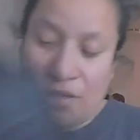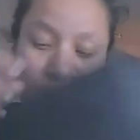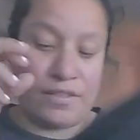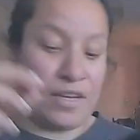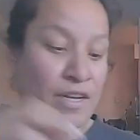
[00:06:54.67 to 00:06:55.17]

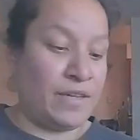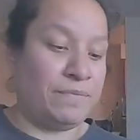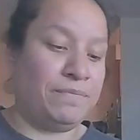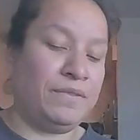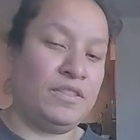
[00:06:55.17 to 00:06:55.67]
this guy.
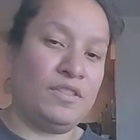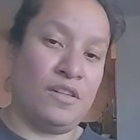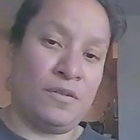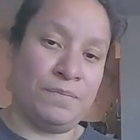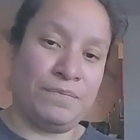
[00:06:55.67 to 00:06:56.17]

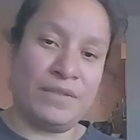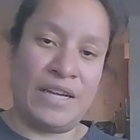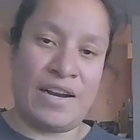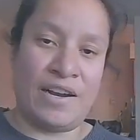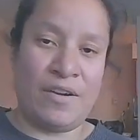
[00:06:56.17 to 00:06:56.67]
So
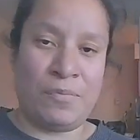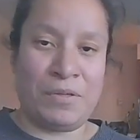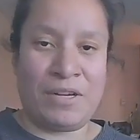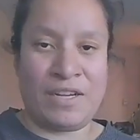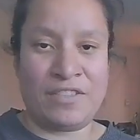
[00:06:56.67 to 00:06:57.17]
yeah, I hope
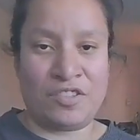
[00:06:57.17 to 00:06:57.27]
you guys